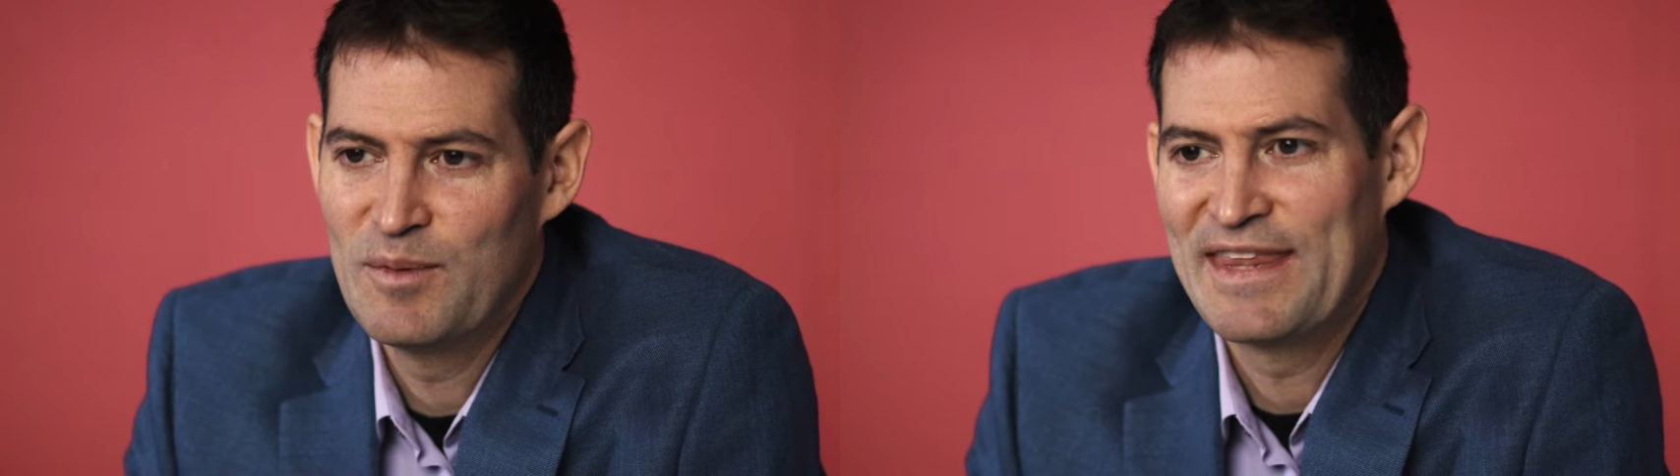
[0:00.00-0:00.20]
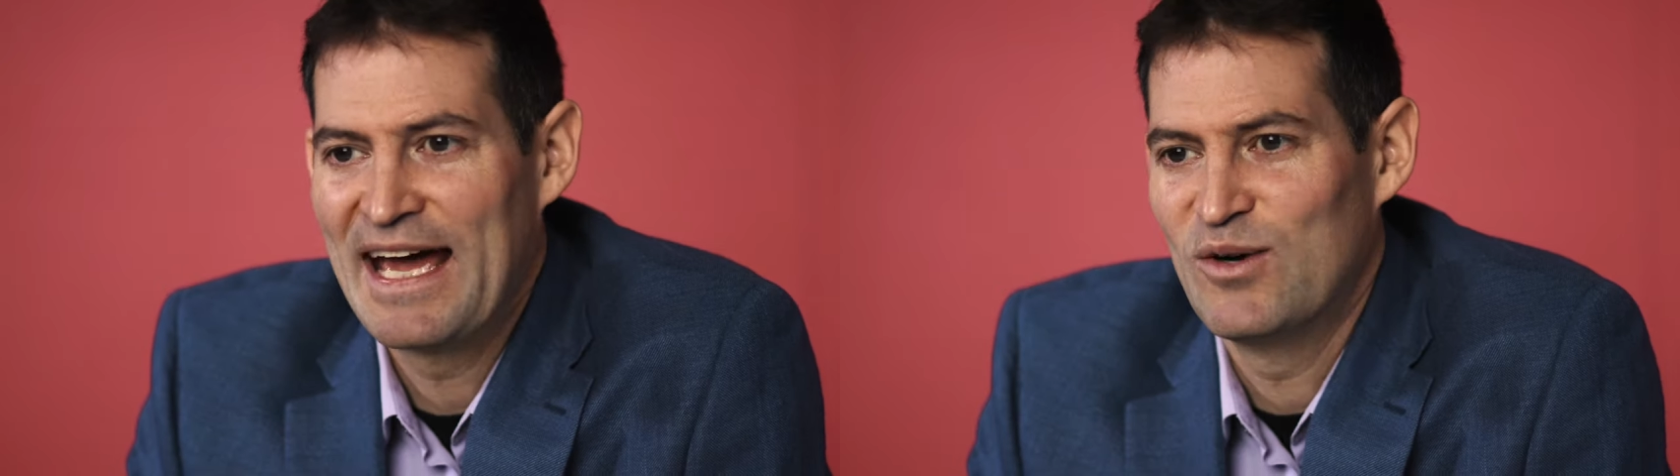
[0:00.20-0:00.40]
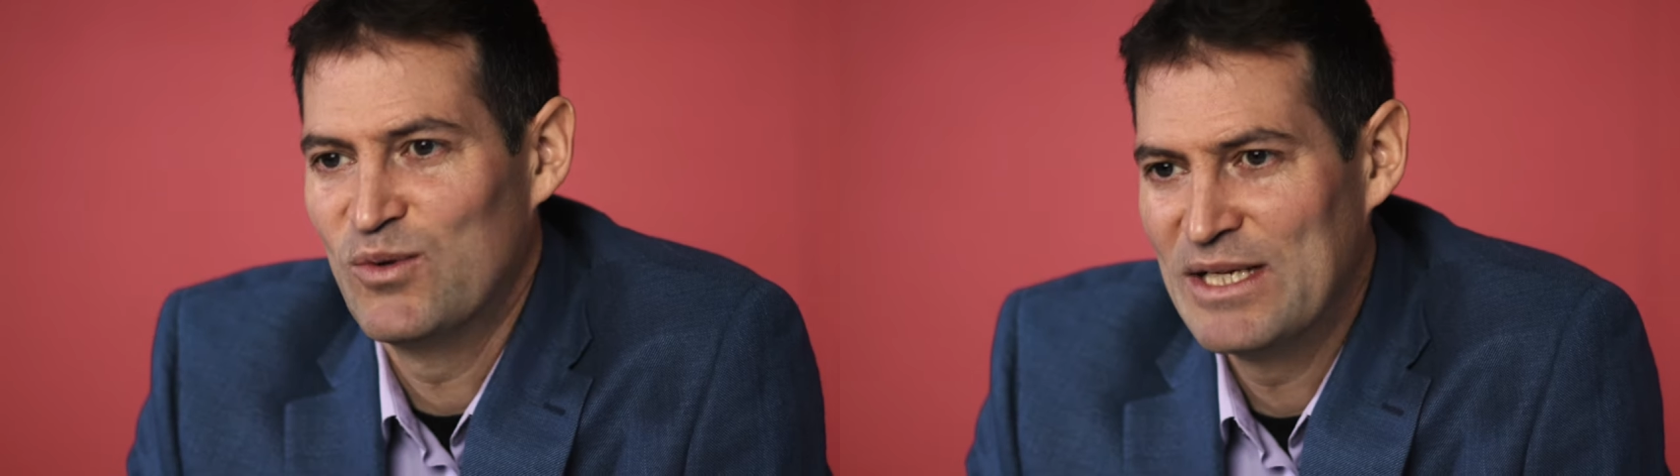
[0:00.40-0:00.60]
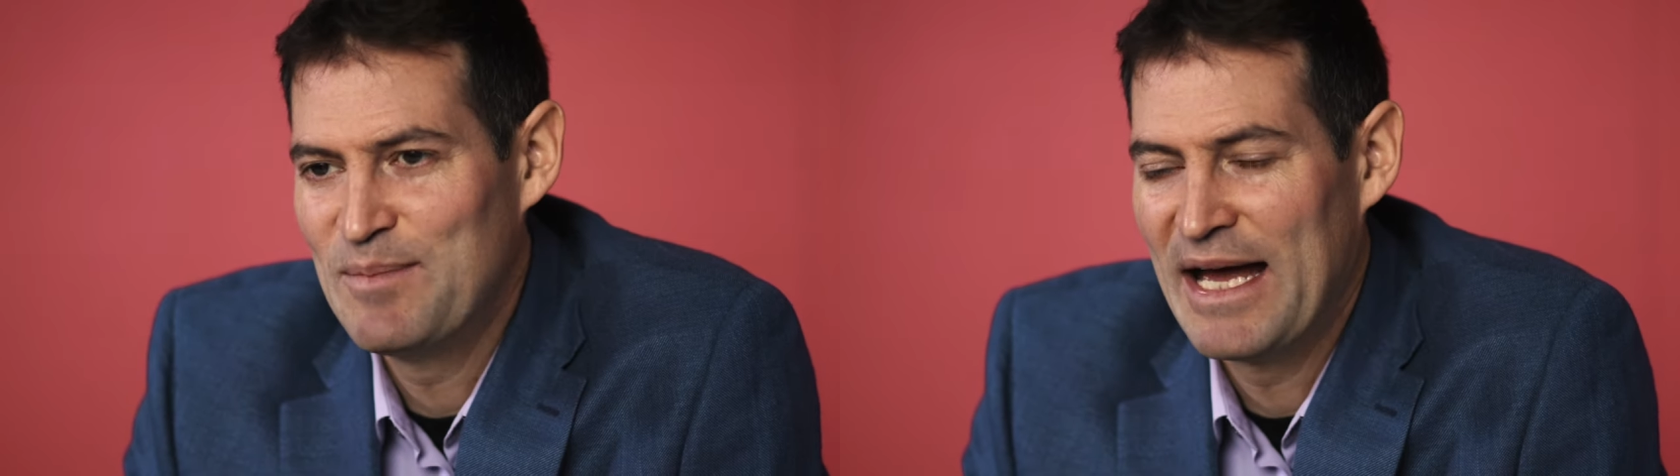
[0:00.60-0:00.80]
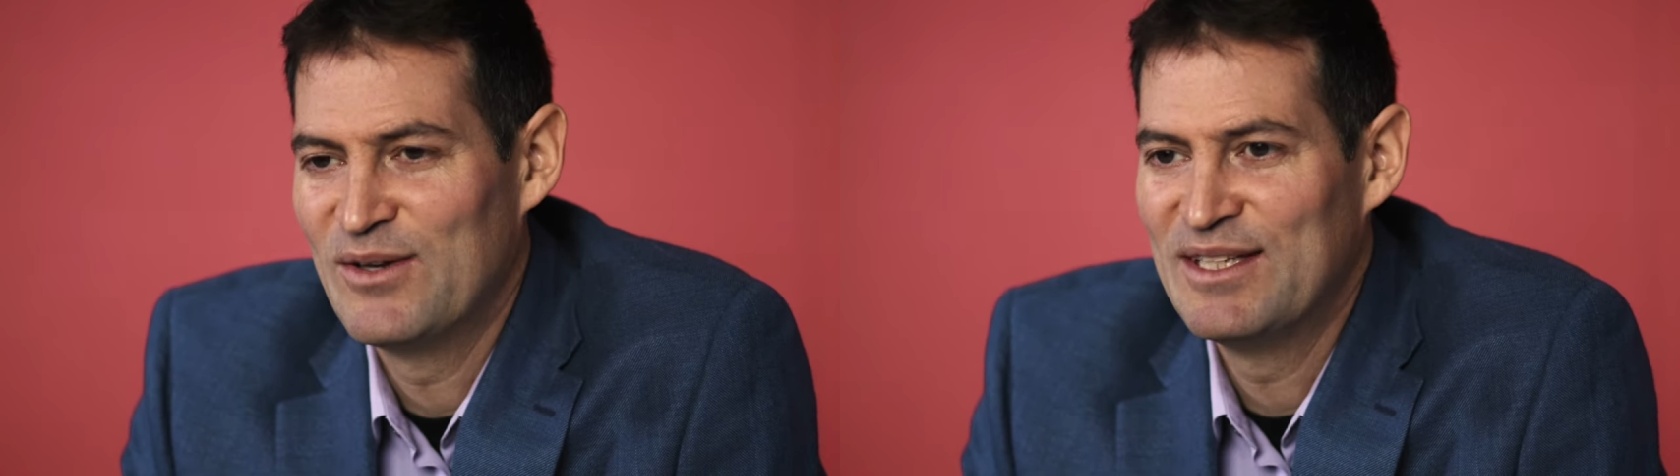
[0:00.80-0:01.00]
but that
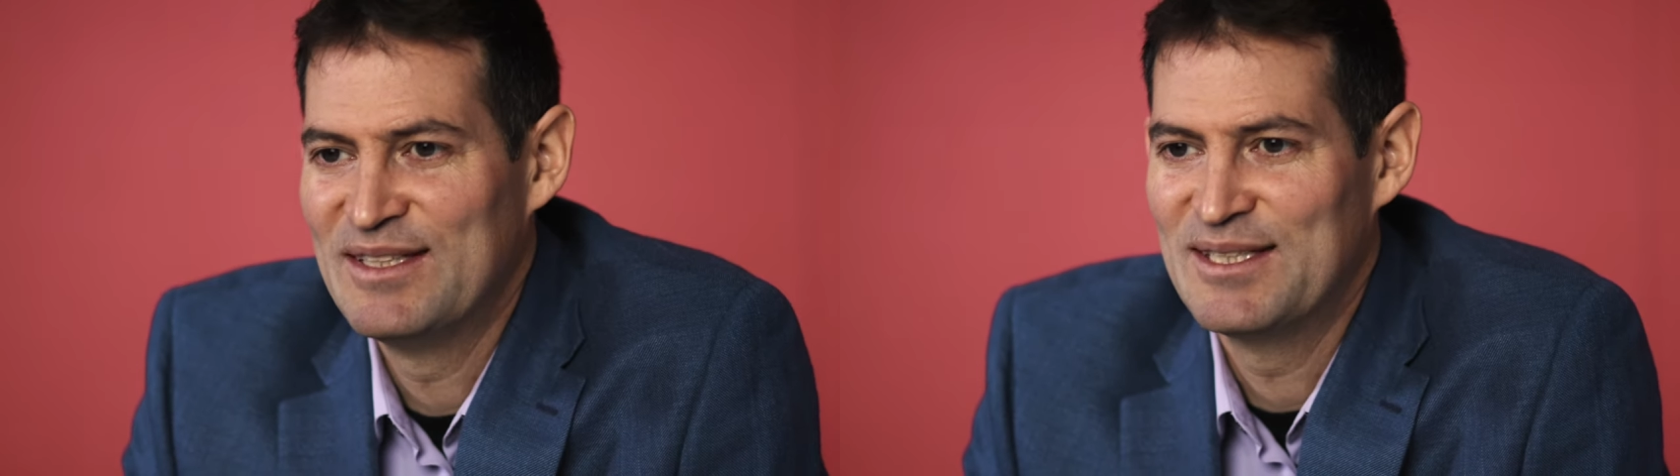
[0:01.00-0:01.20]
rebounded